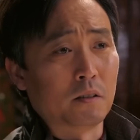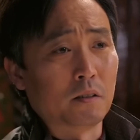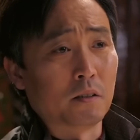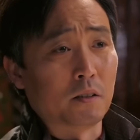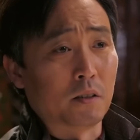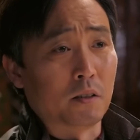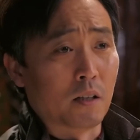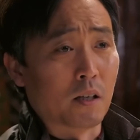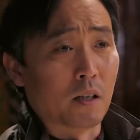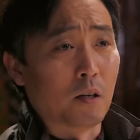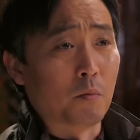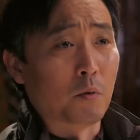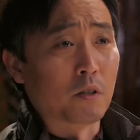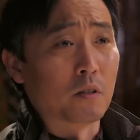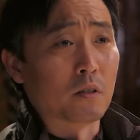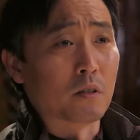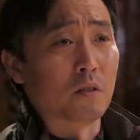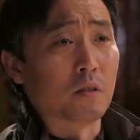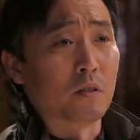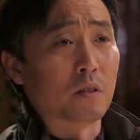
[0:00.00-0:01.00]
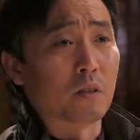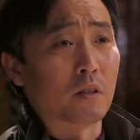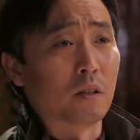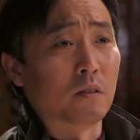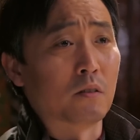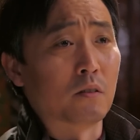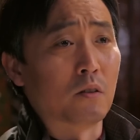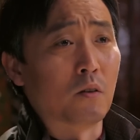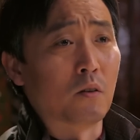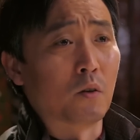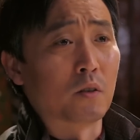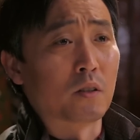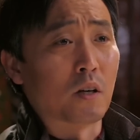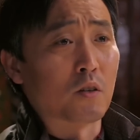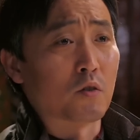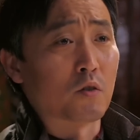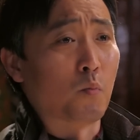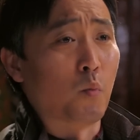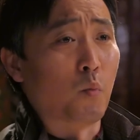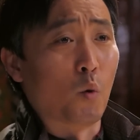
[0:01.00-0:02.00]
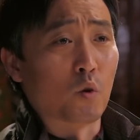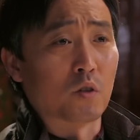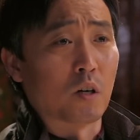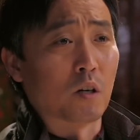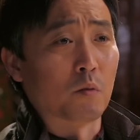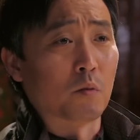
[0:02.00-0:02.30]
After all, he was her protector now.